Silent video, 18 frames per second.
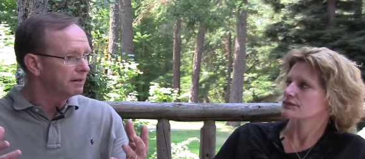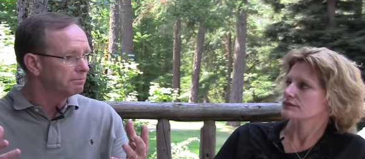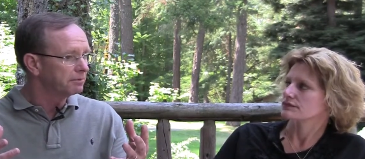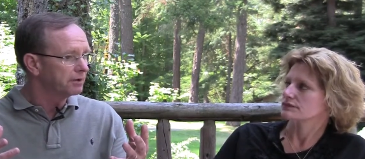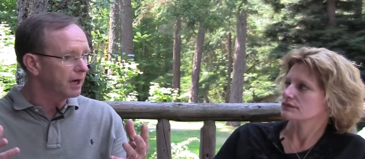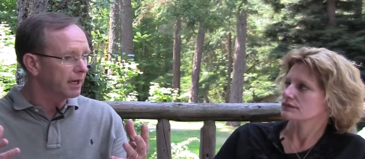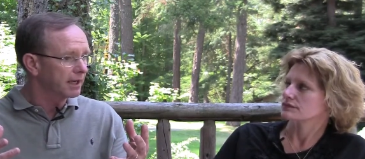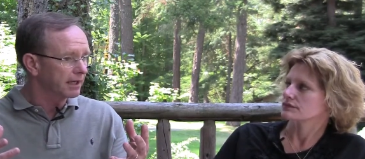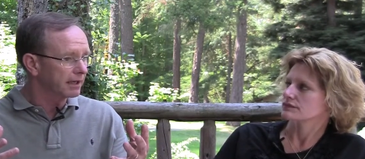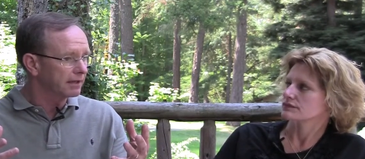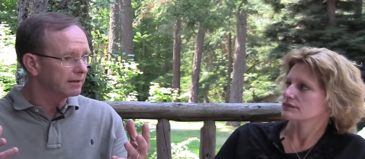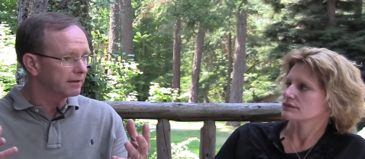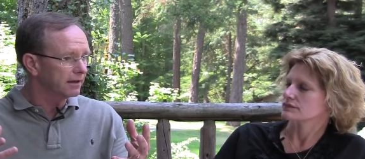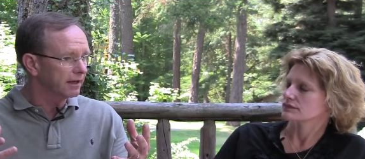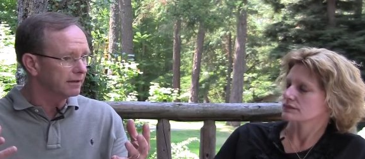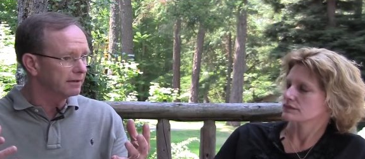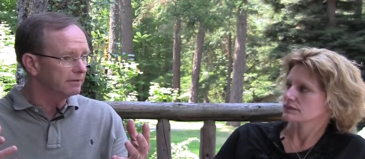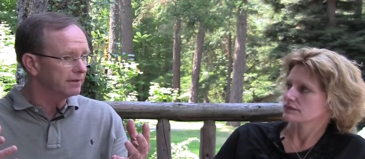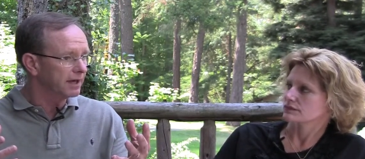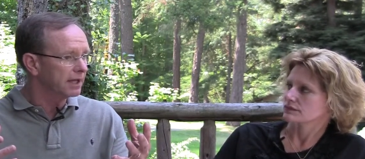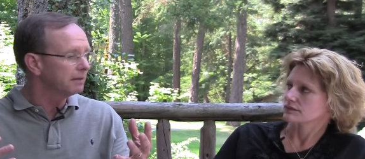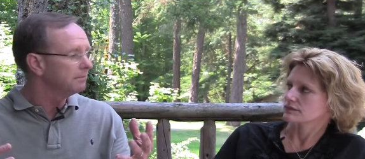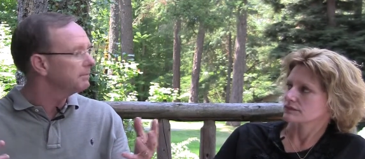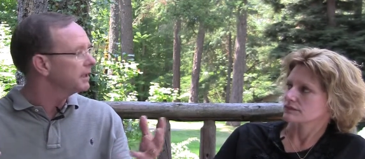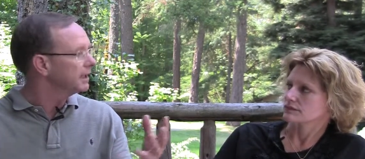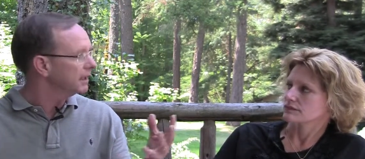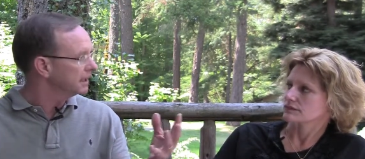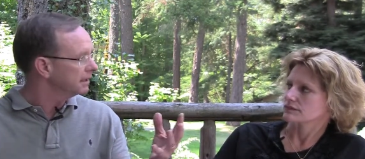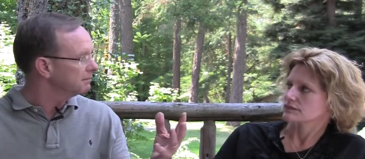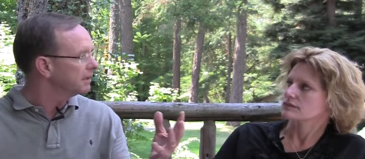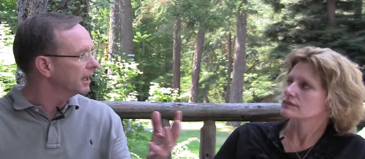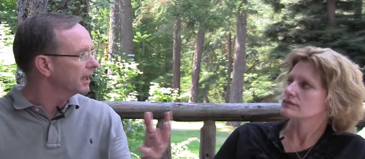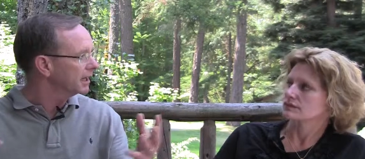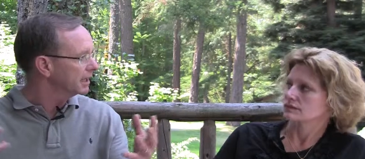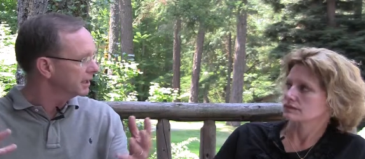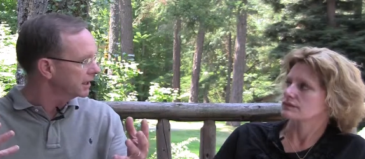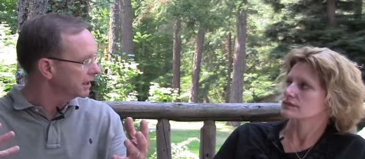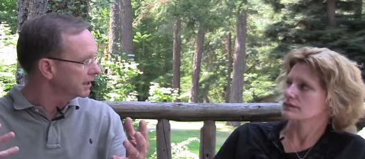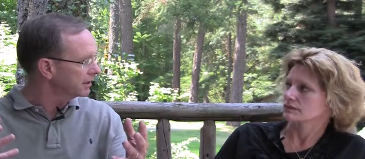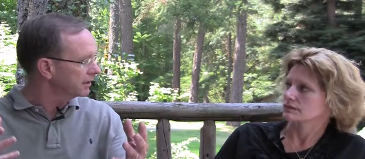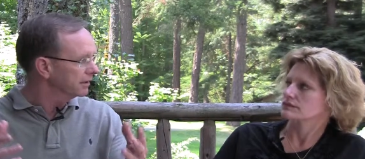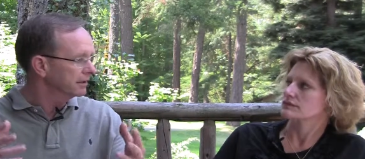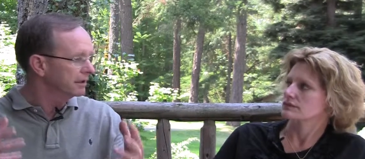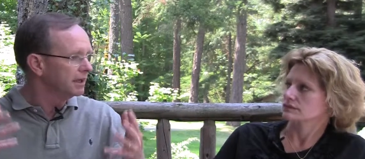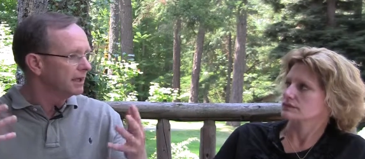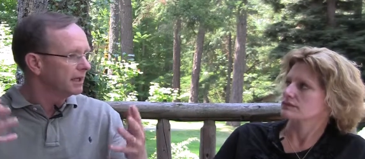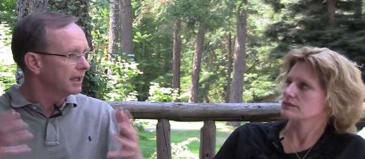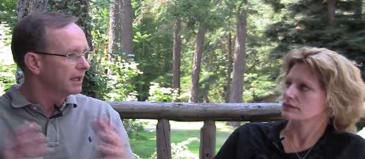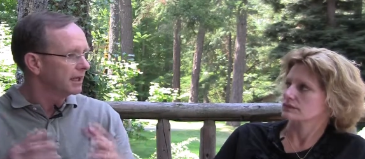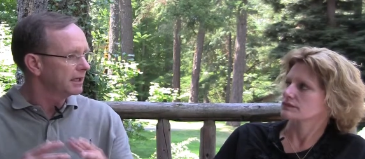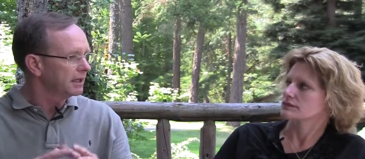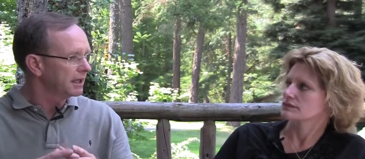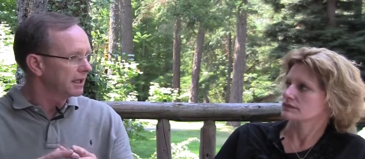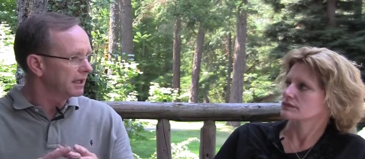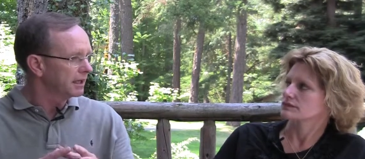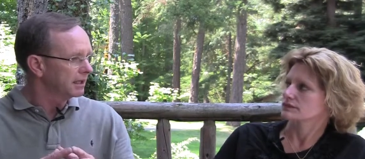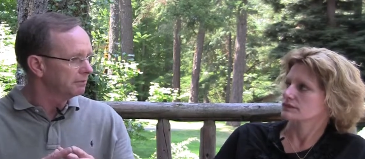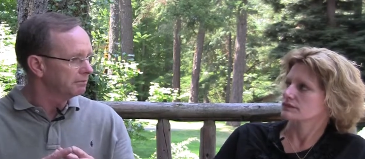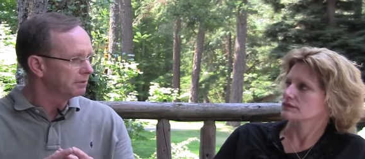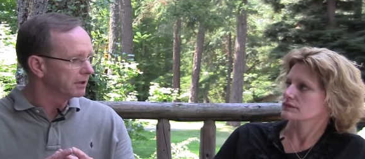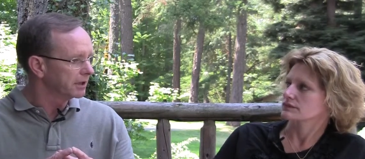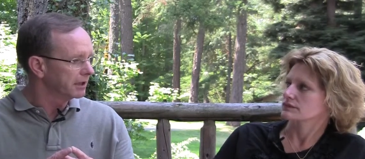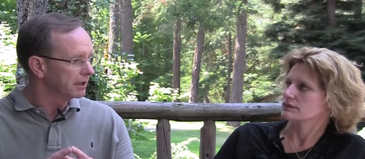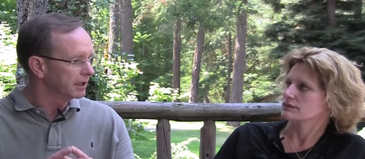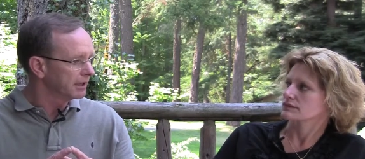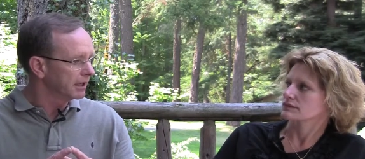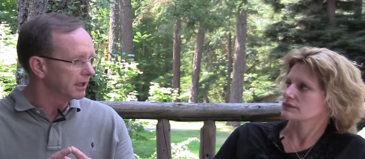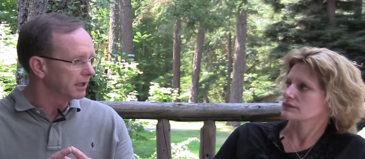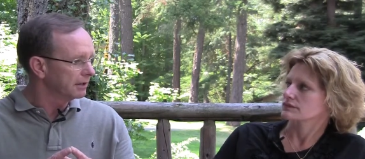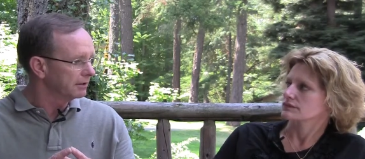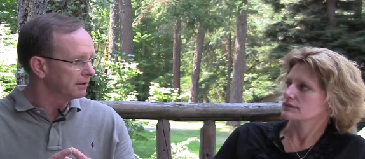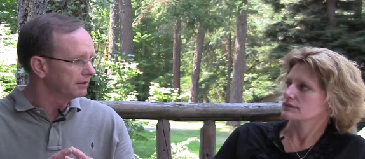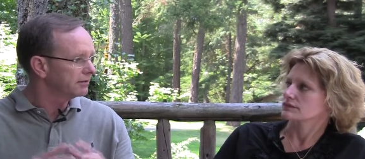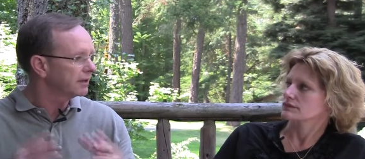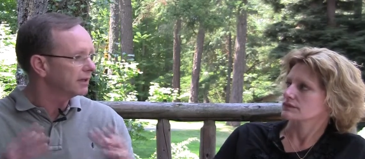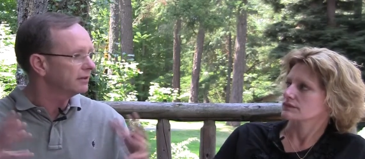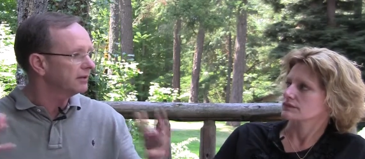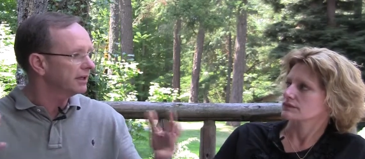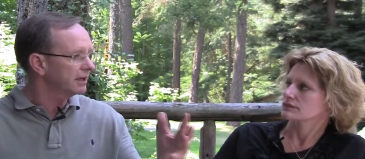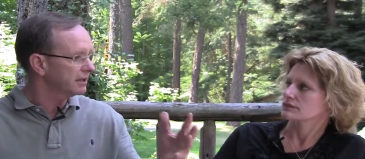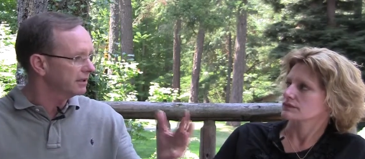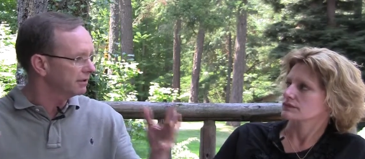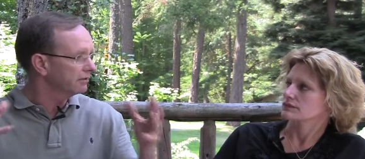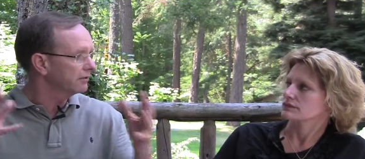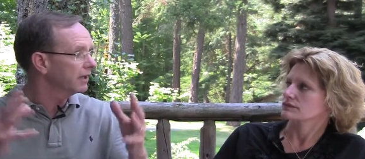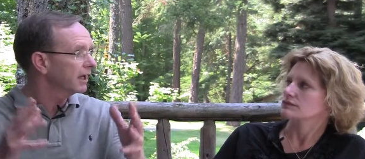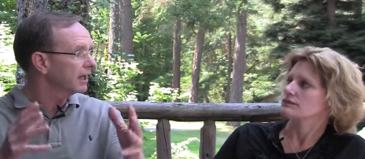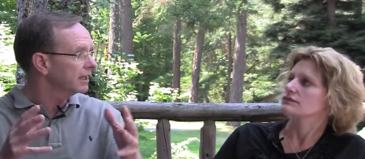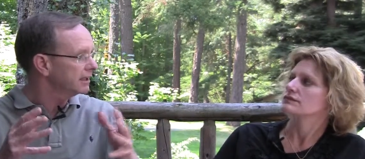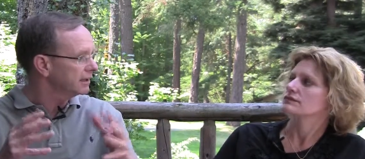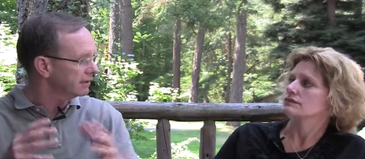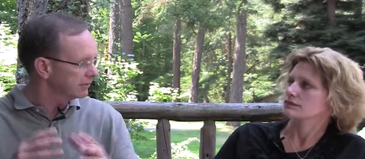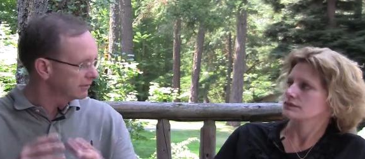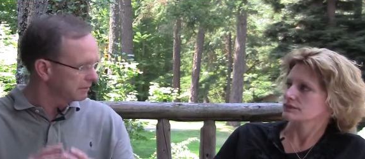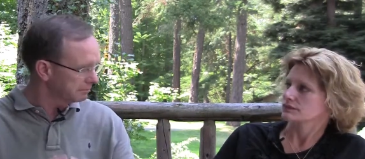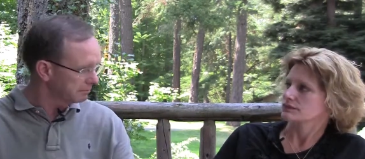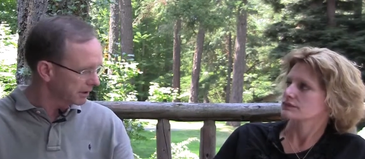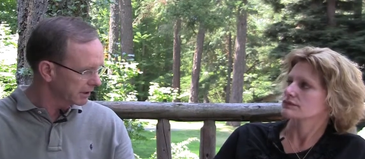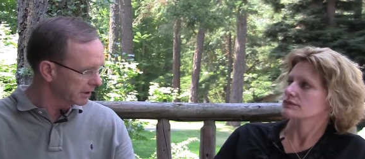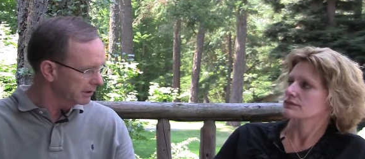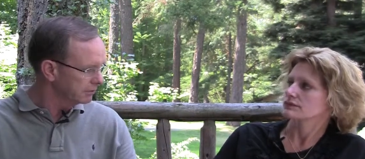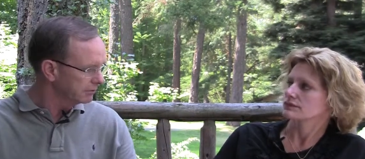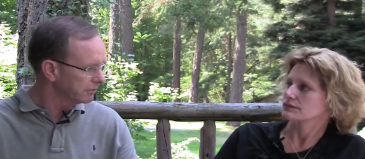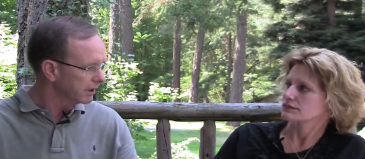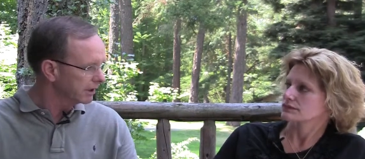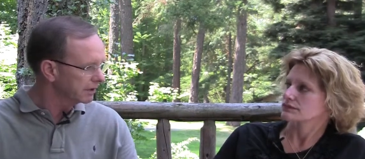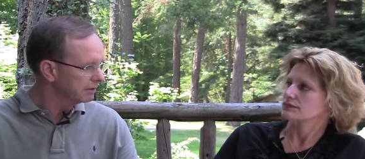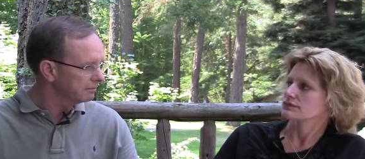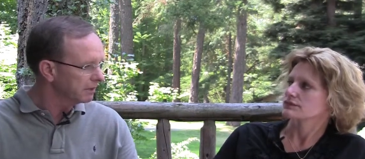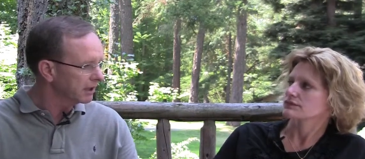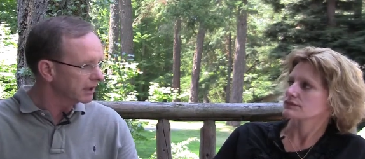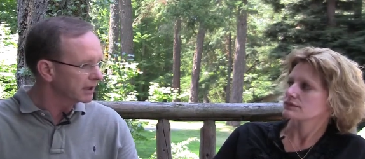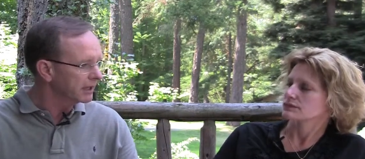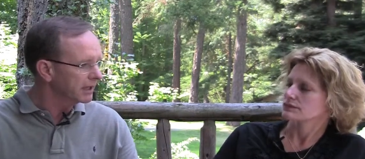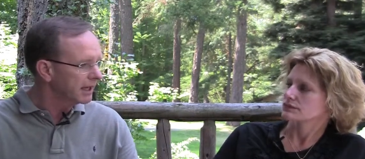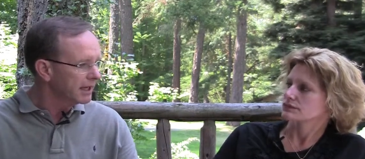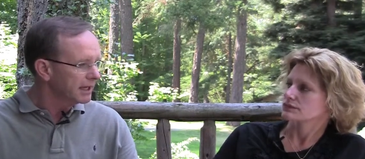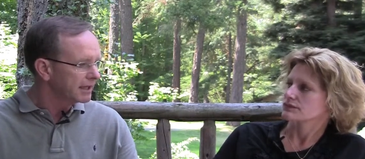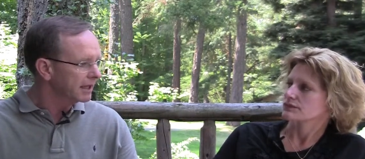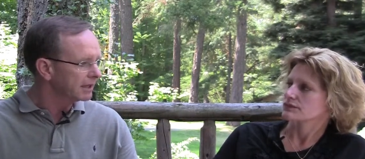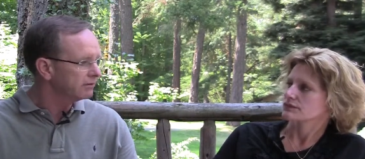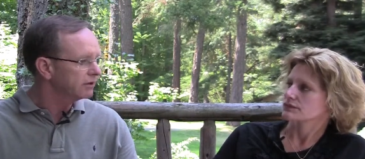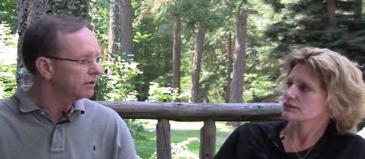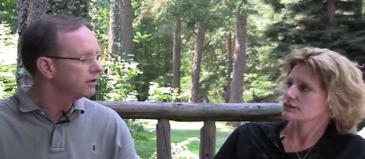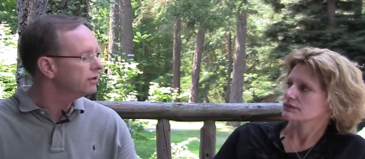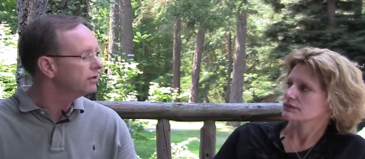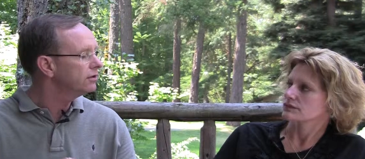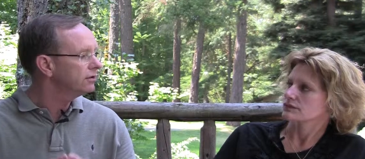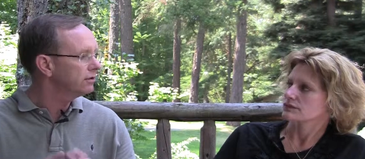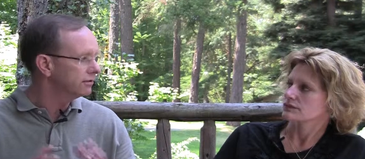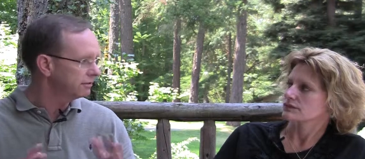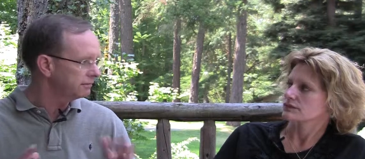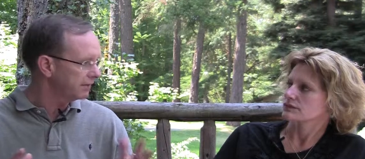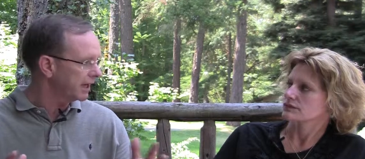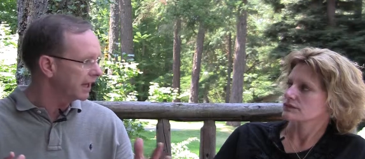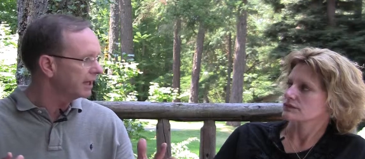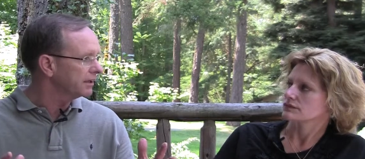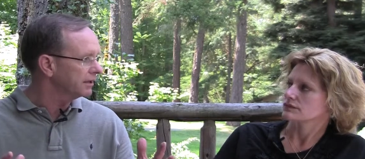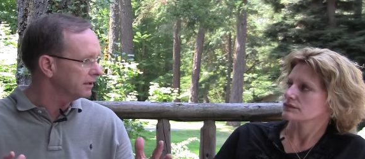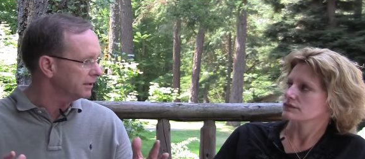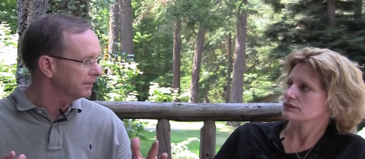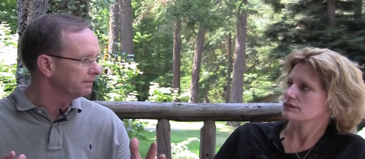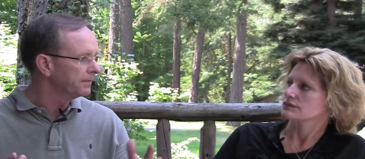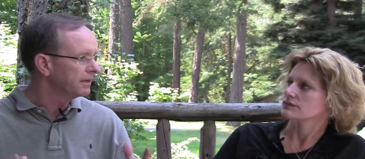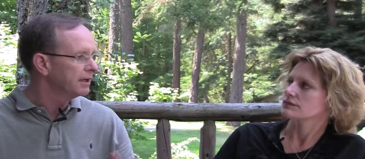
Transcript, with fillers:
Speaker 1: product development in by a year, and bring instead of 10 years, 9 years to bring a new drug to market. That's a huge value.